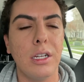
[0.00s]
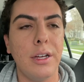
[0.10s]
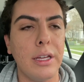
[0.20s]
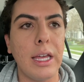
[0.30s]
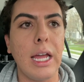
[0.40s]

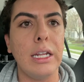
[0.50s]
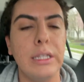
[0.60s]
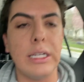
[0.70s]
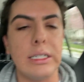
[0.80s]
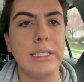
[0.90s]
cooking
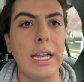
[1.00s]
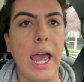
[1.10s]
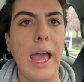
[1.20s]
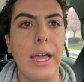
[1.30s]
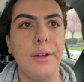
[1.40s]
anything
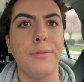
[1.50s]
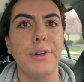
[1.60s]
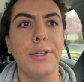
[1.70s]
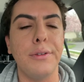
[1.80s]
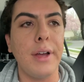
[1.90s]
today
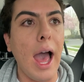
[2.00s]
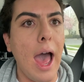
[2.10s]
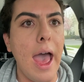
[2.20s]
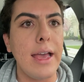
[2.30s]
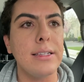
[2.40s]
for you
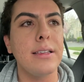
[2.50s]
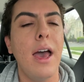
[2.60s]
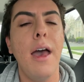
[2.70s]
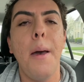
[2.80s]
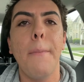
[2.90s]
guys.
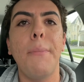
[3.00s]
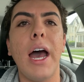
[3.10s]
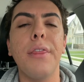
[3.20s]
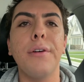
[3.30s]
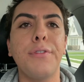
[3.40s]

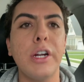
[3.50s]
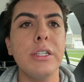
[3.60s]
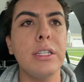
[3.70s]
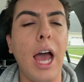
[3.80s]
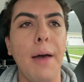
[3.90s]
But the
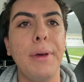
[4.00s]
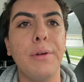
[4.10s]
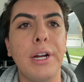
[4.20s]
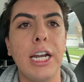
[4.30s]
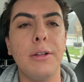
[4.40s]
first
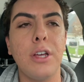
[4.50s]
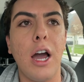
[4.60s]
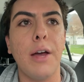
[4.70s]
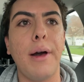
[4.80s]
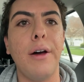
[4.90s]
topic we're going to
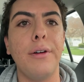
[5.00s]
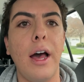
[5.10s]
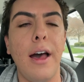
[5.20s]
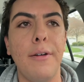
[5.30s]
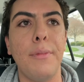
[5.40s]
talk about
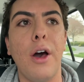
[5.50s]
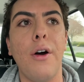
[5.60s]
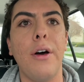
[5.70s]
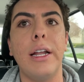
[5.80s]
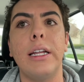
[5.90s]

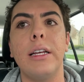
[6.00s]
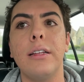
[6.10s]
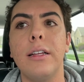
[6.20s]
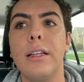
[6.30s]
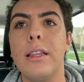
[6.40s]

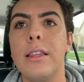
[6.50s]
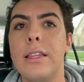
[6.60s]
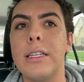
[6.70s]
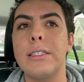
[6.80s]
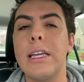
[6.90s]
in
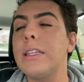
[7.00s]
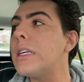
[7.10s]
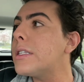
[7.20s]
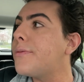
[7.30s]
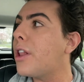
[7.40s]
this
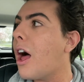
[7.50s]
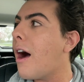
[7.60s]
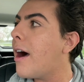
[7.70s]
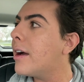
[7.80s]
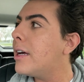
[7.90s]

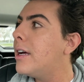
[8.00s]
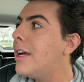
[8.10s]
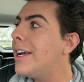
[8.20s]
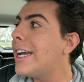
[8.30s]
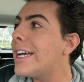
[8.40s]
vlog
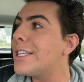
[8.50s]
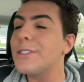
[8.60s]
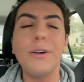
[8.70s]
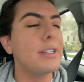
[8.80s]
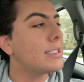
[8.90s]

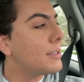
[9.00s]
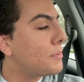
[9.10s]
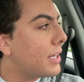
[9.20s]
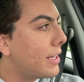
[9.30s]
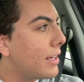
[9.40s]
is going to
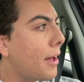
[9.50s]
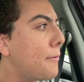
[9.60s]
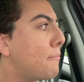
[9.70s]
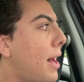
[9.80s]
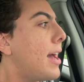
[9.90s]
be
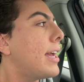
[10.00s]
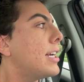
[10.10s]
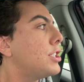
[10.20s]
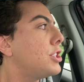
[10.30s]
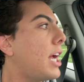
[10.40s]

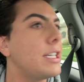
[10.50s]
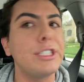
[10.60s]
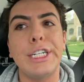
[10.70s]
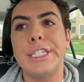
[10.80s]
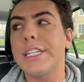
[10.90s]
my
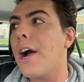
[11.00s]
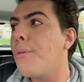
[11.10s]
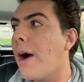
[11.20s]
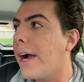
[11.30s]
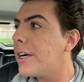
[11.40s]
gender. Now,
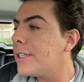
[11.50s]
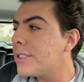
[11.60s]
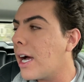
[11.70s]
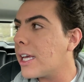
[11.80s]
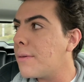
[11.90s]
why are you
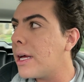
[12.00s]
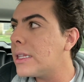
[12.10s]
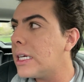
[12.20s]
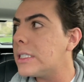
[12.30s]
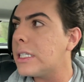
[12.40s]
talking about
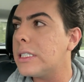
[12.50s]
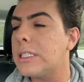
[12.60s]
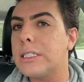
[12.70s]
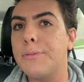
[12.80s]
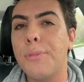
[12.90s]
this? Is
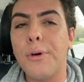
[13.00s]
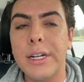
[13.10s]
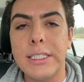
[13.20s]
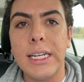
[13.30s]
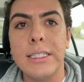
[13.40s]
this
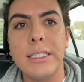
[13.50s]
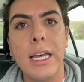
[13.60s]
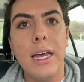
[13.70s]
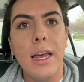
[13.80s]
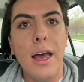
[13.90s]

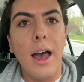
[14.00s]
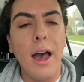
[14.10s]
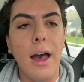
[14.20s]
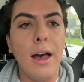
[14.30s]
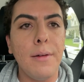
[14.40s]
important?
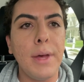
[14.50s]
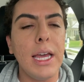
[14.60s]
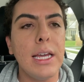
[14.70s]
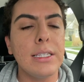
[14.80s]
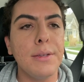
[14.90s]

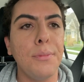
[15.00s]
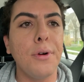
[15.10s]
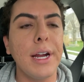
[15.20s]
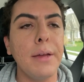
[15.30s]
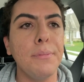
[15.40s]
It's
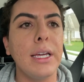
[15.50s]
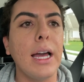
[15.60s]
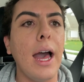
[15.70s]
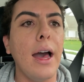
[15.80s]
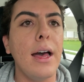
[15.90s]
important
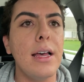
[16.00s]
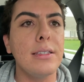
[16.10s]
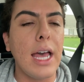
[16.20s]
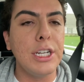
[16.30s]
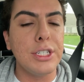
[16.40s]

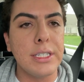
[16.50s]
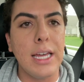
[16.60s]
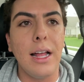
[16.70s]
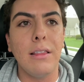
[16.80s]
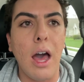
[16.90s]
because I just
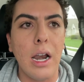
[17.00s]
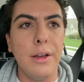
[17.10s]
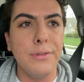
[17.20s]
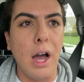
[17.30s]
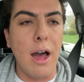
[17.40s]
get a lot
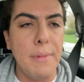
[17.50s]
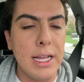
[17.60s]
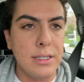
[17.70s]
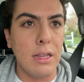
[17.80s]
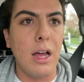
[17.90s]
of
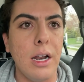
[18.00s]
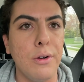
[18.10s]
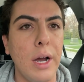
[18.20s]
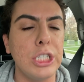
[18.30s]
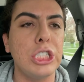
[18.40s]
comments, a lot
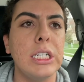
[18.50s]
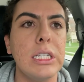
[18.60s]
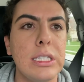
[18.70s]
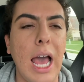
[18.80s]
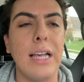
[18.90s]
of
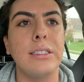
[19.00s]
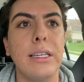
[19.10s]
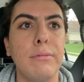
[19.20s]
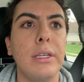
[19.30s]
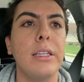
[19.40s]
questions
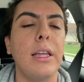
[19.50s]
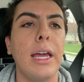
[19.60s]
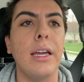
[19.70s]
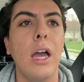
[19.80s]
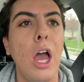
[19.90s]
asking me
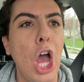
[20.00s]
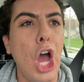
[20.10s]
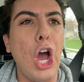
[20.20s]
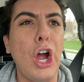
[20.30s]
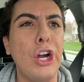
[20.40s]
like,
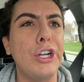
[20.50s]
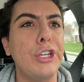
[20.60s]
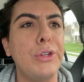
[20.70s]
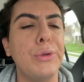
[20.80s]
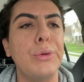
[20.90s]
are
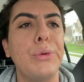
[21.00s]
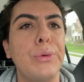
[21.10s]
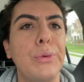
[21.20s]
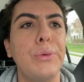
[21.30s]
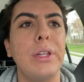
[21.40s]
you
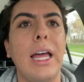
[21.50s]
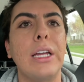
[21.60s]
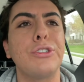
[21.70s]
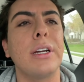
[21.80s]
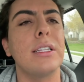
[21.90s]

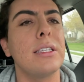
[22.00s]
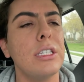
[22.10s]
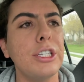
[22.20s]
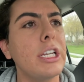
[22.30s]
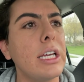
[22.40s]
like
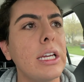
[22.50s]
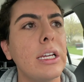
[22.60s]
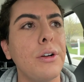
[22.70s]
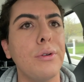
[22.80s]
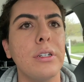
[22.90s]

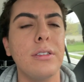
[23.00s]
transitioning or